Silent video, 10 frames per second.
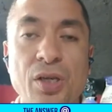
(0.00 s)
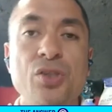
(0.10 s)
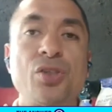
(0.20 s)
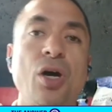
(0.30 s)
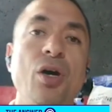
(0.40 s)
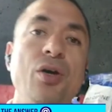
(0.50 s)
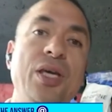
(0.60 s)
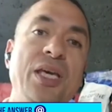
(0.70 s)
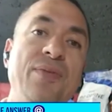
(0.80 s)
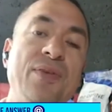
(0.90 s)
So
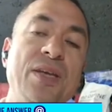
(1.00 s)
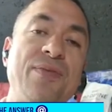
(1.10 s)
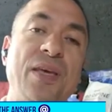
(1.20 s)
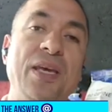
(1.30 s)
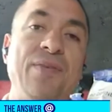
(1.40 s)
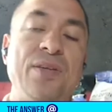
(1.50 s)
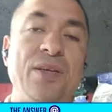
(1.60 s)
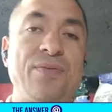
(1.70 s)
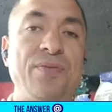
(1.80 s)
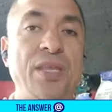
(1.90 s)
even if
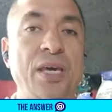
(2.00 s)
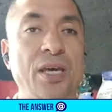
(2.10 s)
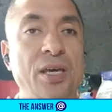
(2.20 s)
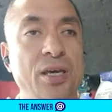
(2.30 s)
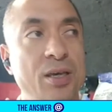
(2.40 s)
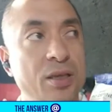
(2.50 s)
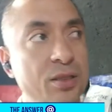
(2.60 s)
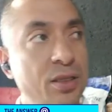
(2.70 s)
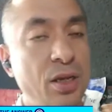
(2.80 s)
the